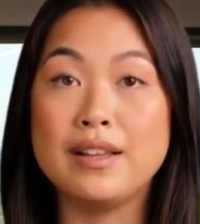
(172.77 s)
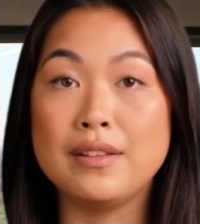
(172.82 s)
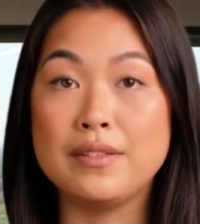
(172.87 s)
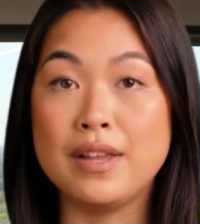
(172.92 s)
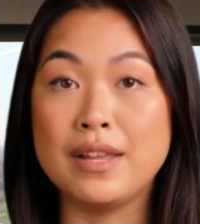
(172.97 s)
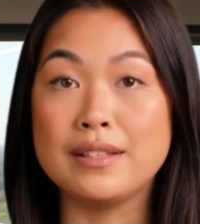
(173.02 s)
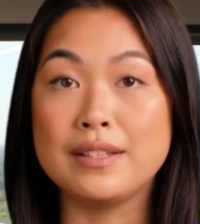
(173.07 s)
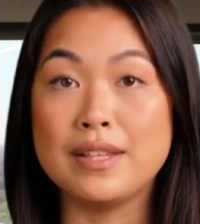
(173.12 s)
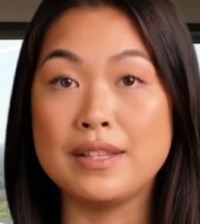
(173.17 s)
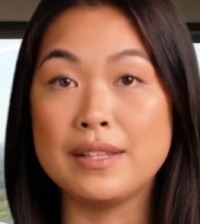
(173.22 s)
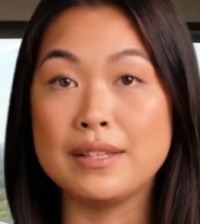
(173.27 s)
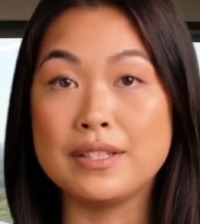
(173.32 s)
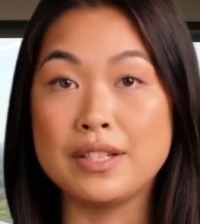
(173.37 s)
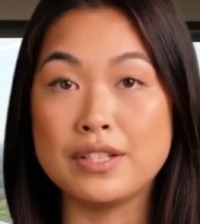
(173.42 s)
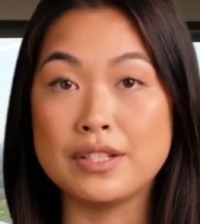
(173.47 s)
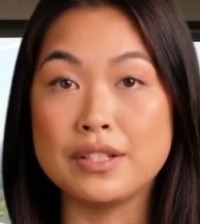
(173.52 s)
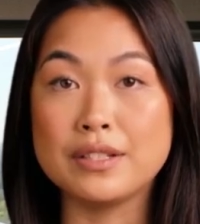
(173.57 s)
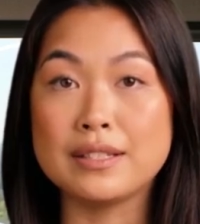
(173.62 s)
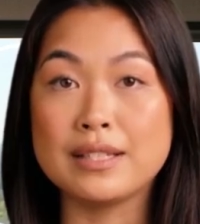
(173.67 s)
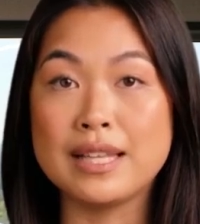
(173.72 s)
that in
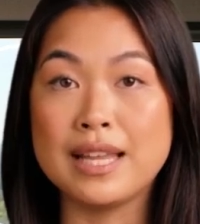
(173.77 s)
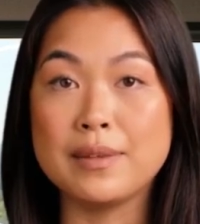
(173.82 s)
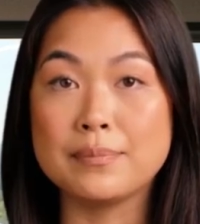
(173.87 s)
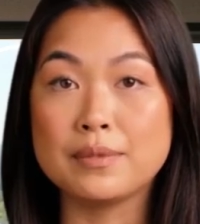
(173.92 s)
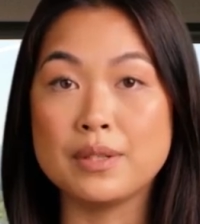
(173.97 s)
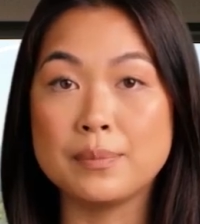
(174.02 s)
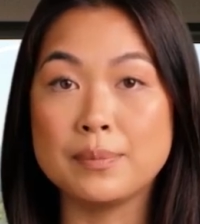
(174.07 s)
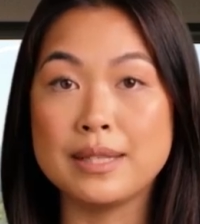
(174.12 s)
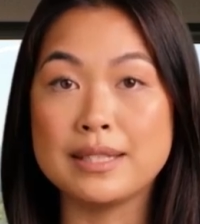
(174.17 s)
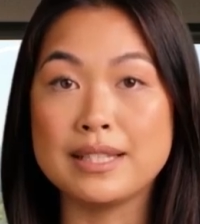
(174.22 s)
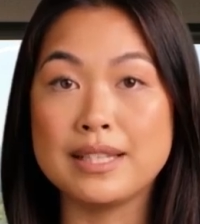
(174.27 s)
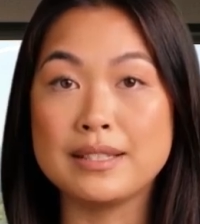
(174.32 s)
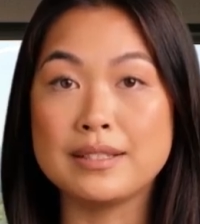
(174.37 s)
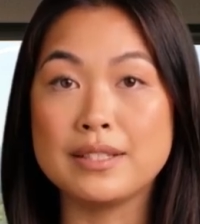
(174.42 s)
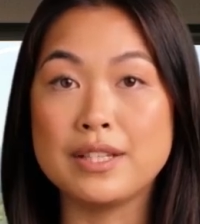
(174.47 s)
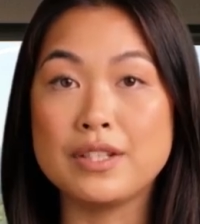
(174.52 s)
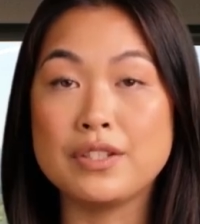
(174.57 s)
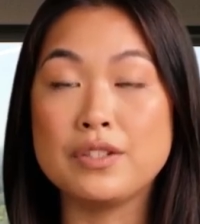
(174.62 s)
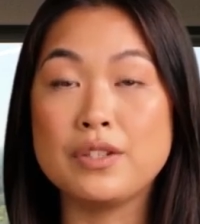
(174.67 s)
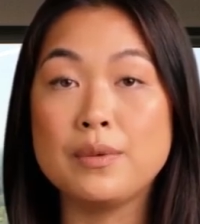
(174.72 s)
addition to implementing
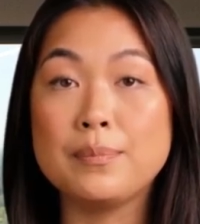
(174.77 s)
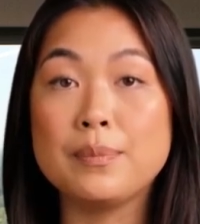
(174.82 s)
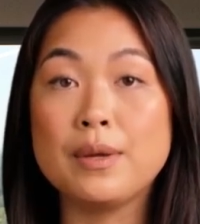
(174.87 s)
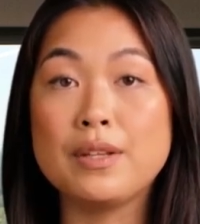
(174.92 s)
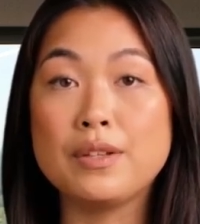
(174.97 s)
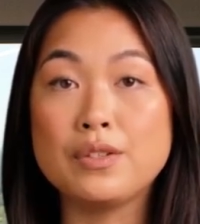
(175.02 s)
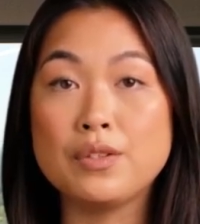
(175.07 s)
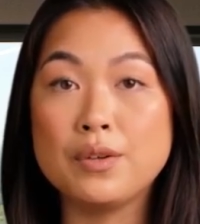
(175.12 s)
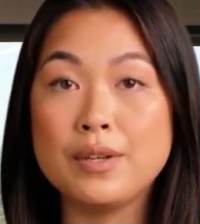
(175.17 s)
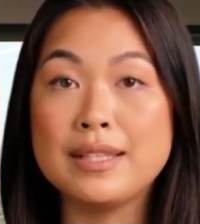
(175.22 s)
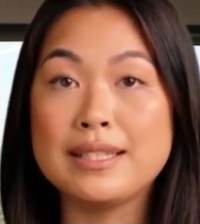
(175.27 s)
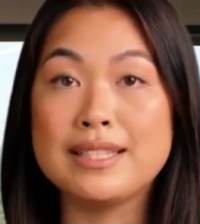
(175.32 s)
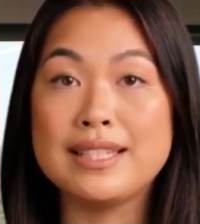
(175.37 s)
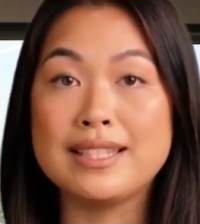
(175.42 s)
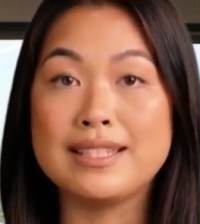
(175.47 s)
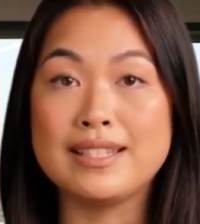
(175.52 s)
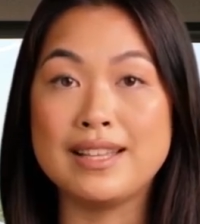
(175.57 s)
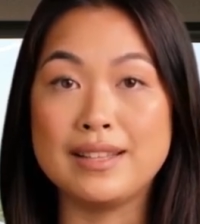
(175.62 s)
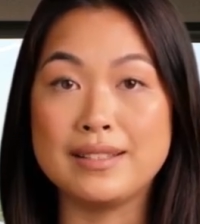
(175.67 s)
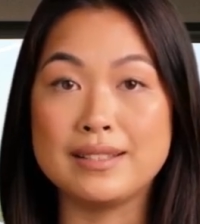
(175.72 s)
digital monitoring
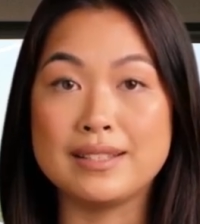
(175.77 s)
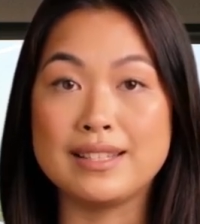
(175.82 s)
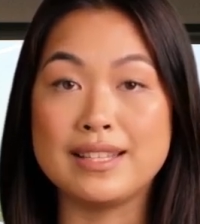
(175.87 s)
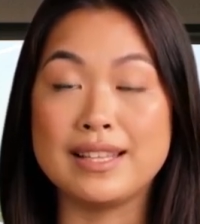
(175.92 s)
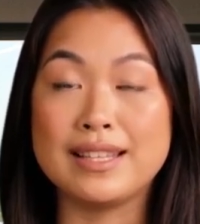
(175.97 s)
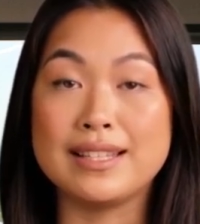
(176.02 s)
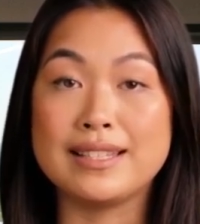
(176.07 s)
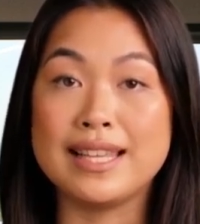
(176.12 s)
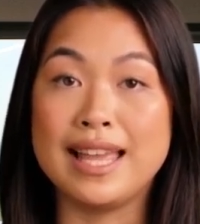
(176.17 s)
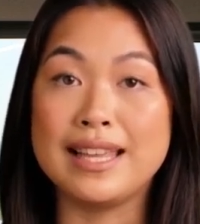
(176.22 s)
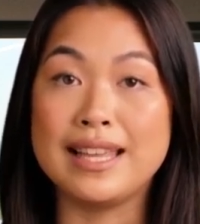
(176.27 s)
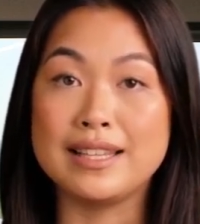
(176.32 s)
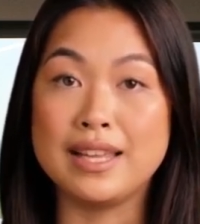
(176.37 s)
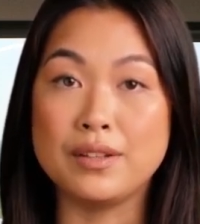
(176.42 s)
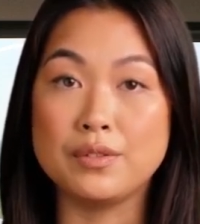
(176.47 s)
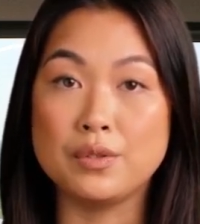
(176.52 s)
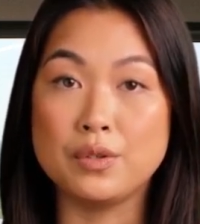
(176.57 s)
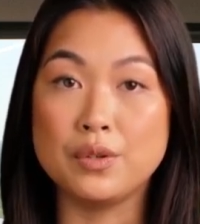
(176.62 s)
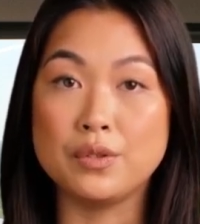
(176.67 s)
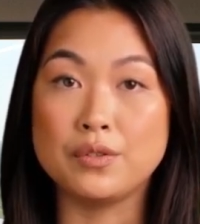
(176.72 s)
systems to detect
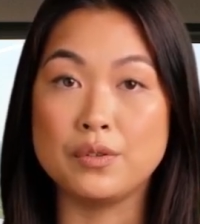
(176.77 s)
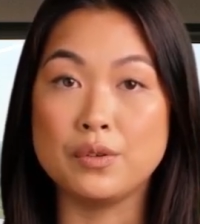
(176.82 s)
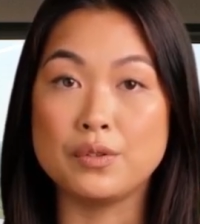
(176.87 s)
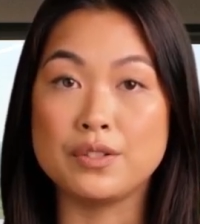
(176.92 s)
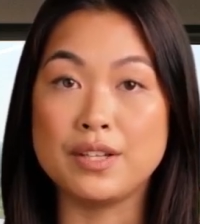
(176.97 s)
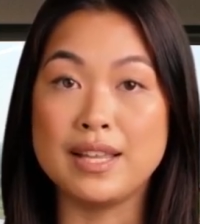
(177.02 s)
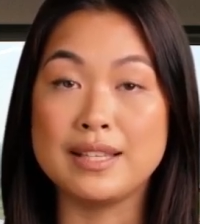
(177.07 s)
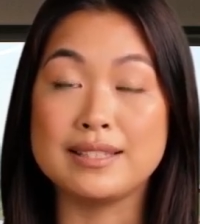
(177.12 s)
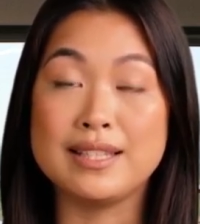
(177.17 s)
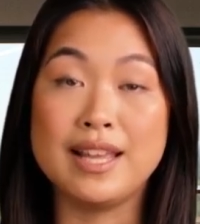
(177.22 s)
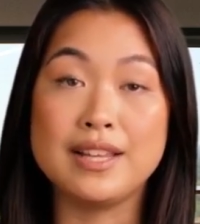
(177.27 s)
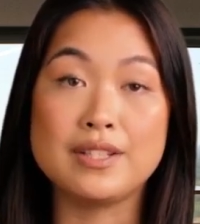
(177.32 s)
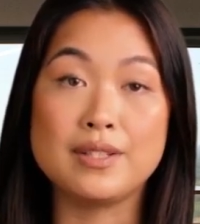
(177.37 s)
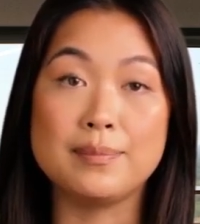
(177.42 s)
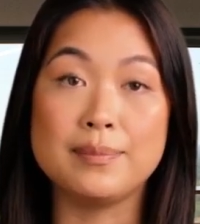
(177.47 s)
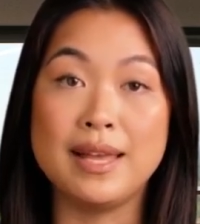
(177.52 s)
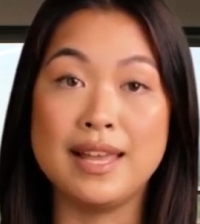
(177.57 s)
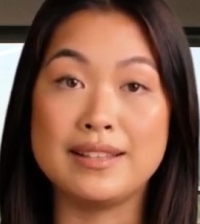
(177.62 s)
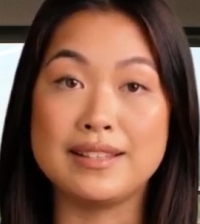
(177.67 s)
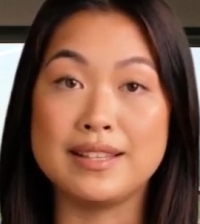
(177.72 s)
unusual transaction
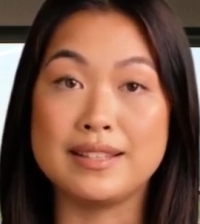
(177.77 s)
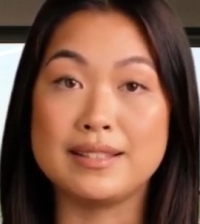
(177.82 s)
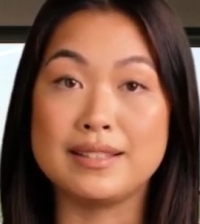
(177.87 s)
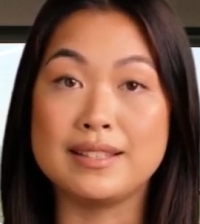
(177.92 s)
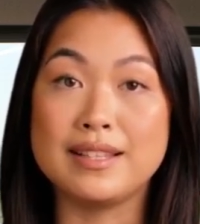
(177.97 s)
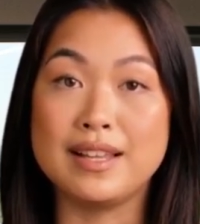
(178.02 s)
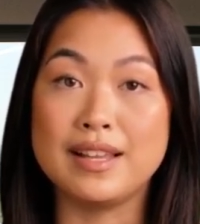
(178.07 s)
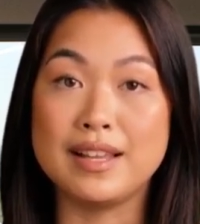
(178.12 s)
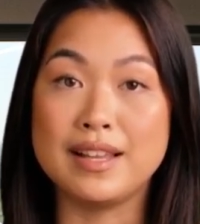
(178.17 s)
patterns,